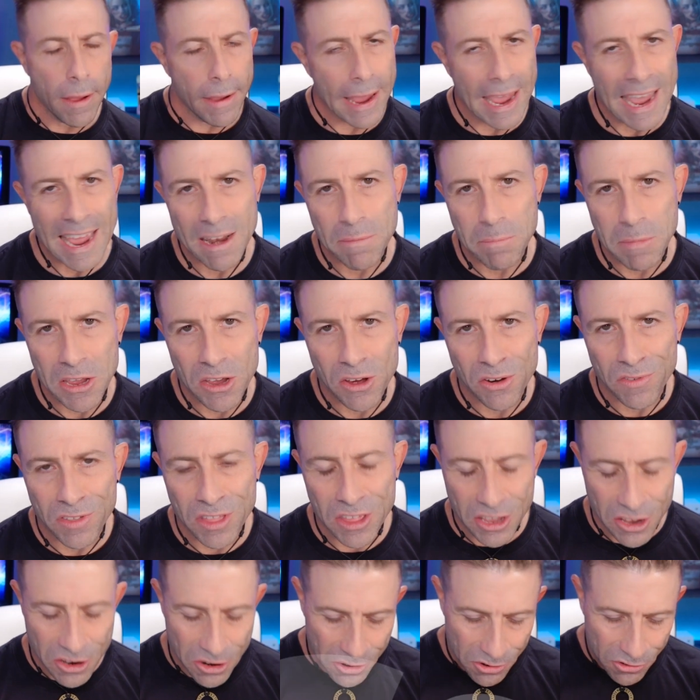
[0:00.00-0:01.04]
and me over the
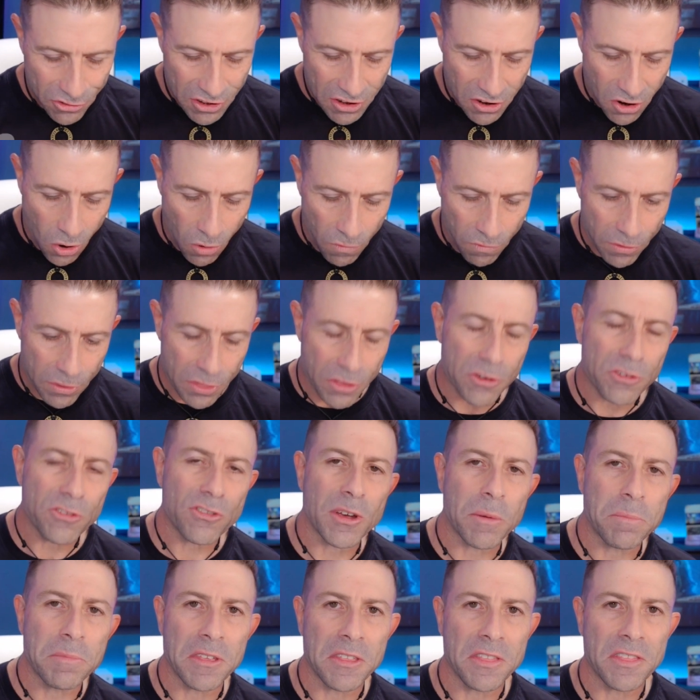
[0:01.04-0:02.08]
years. And hopefully there's
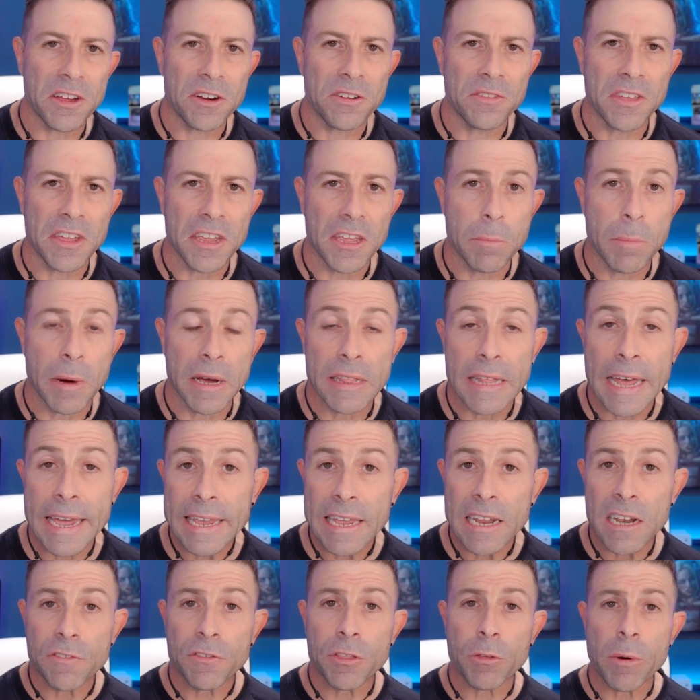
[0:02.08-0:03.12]
something there that you might like.
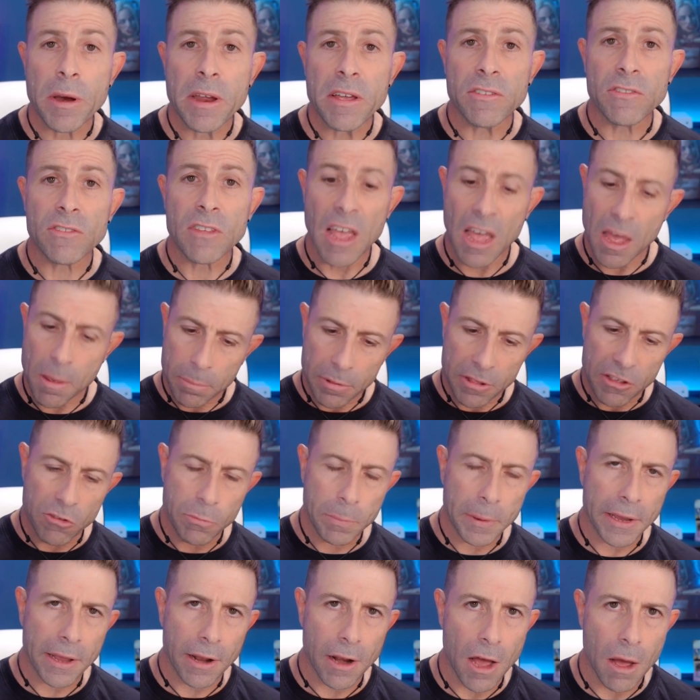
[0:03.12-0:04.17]
And if there is, please
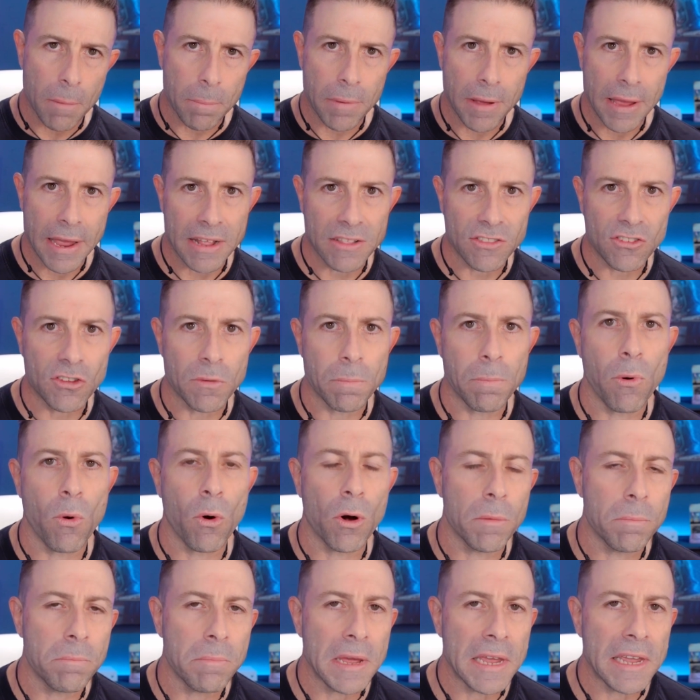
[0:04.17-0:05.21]
pick it up and
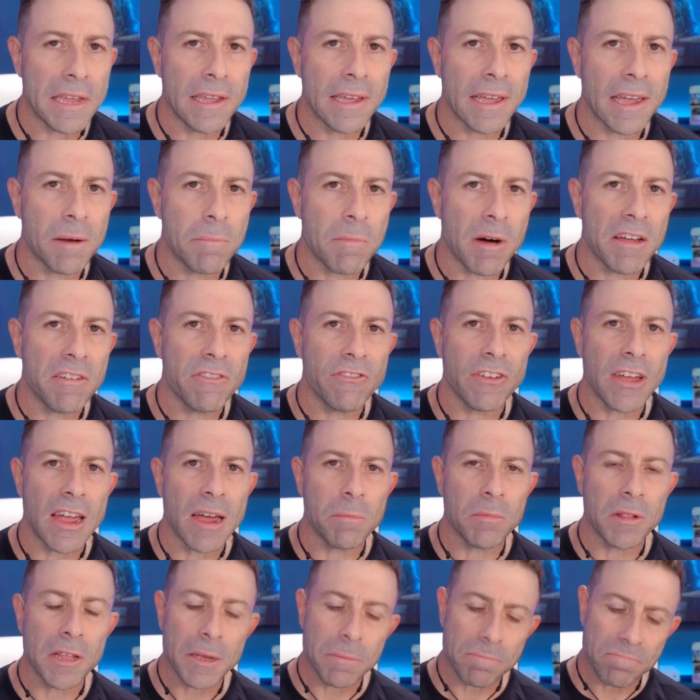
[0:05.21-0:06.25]
support me and my
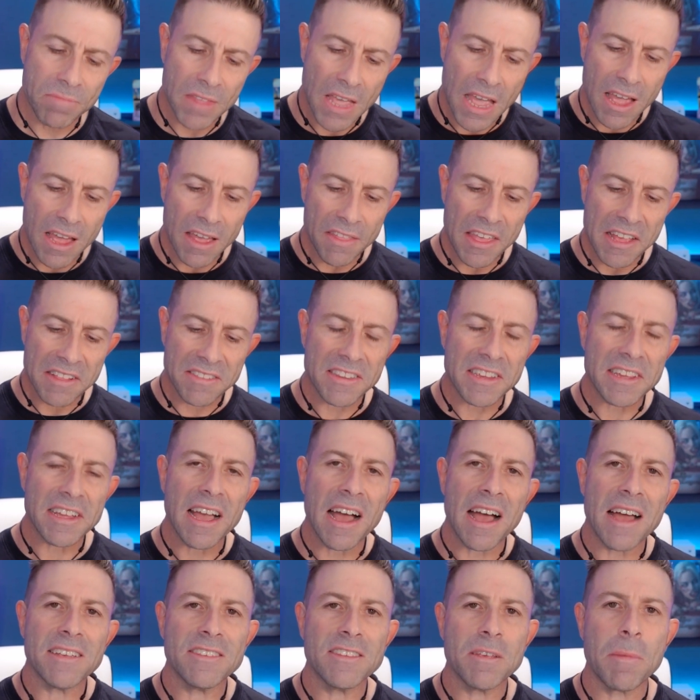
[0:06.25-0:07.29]
family. That's it,
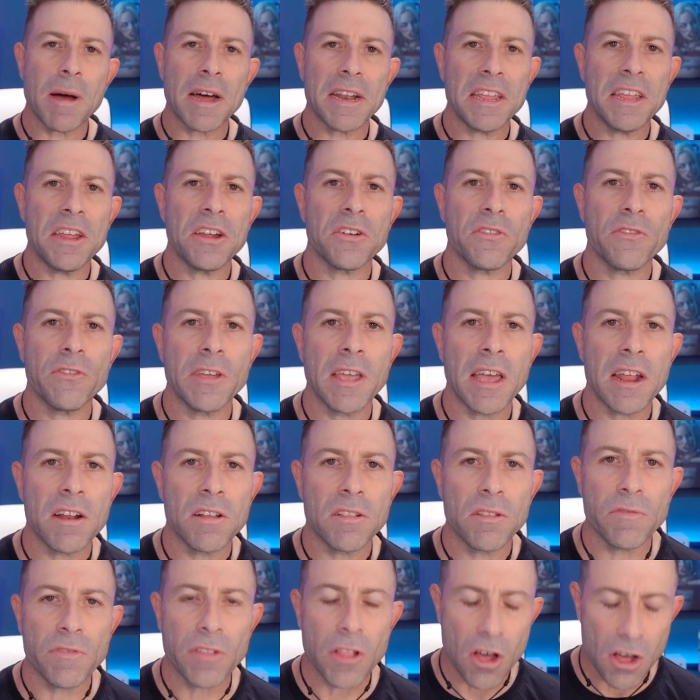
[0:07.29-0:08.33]
guys. I'm out of here for yet
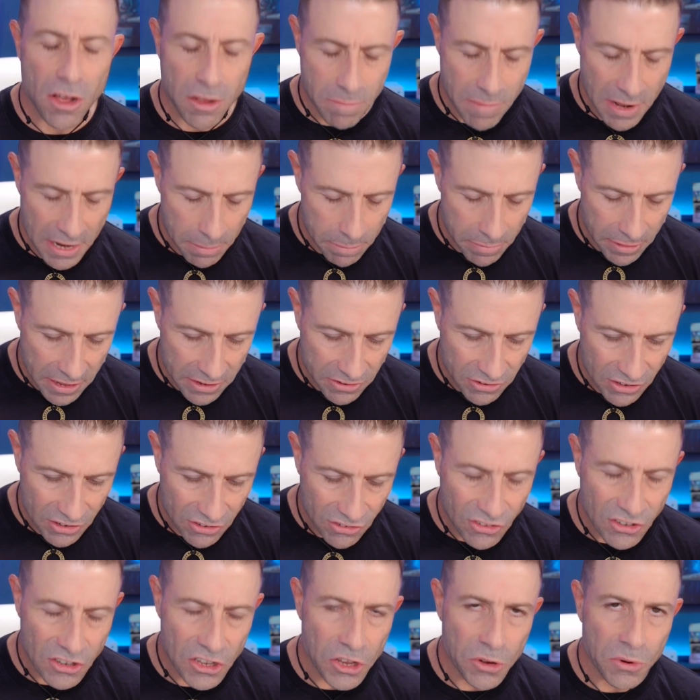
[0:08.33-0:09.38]
another vlog. Many blessings
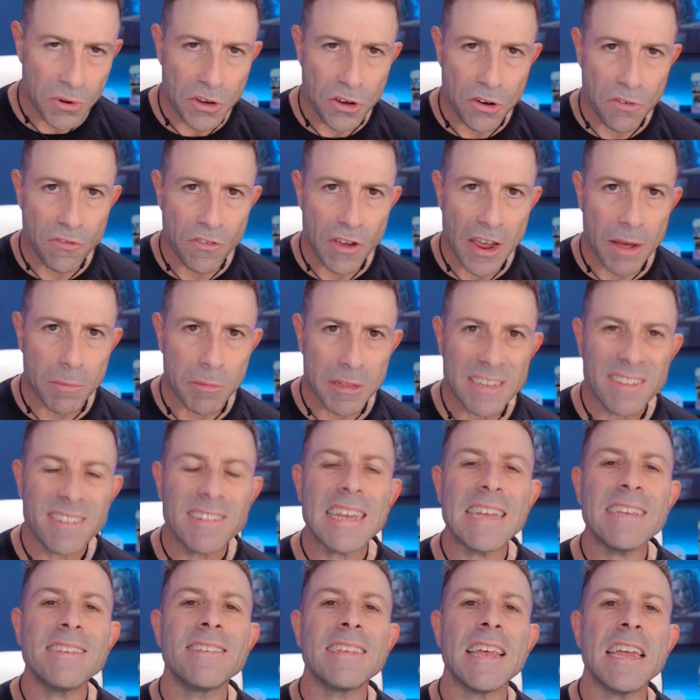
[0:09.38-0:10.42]
to you and your family.
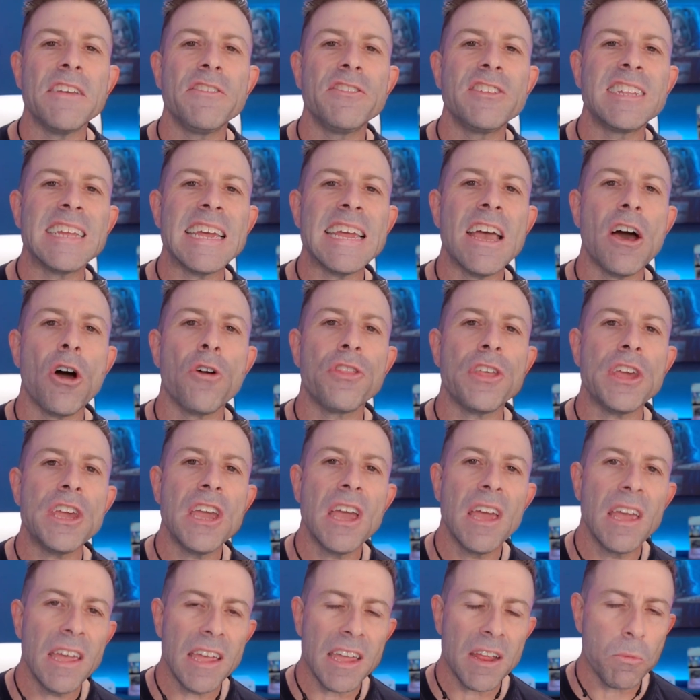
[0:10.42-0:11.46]
Stay safe, stay healthy,
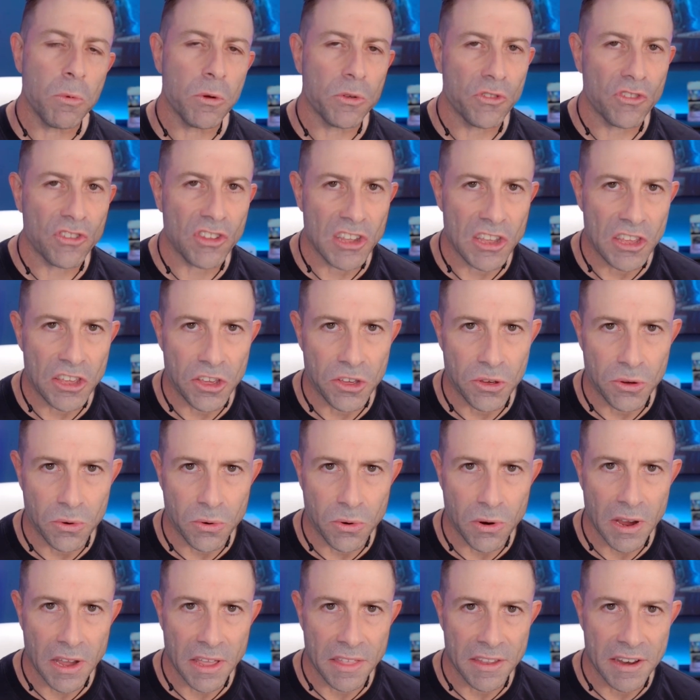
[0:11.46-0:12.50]
and we'll see you
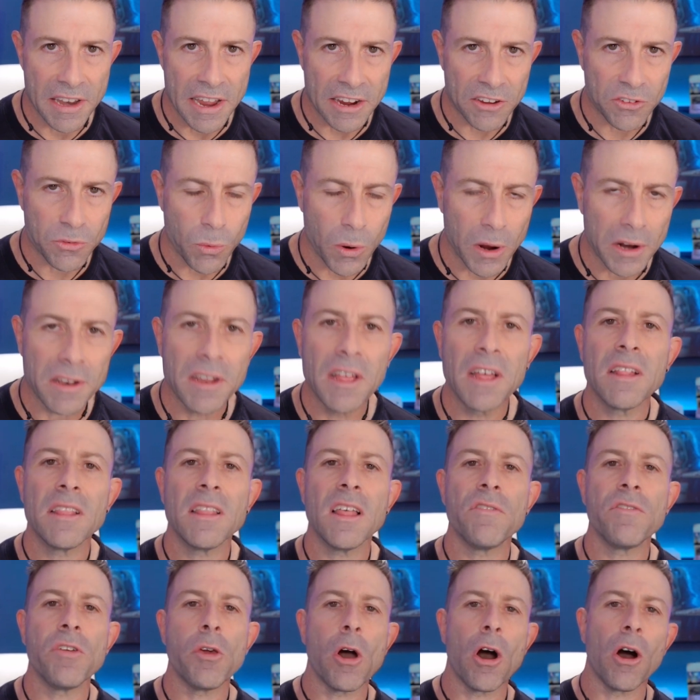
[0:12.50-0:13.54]
in the next one.
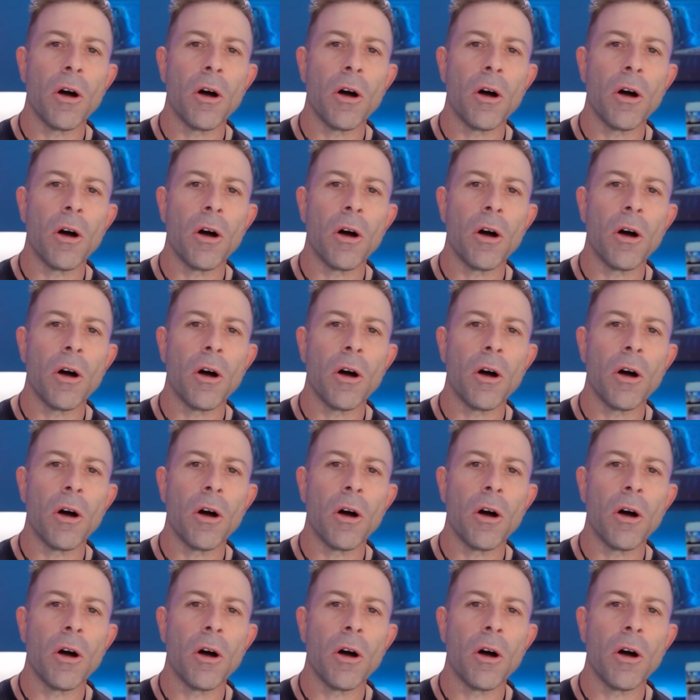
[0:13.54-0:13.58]
Love you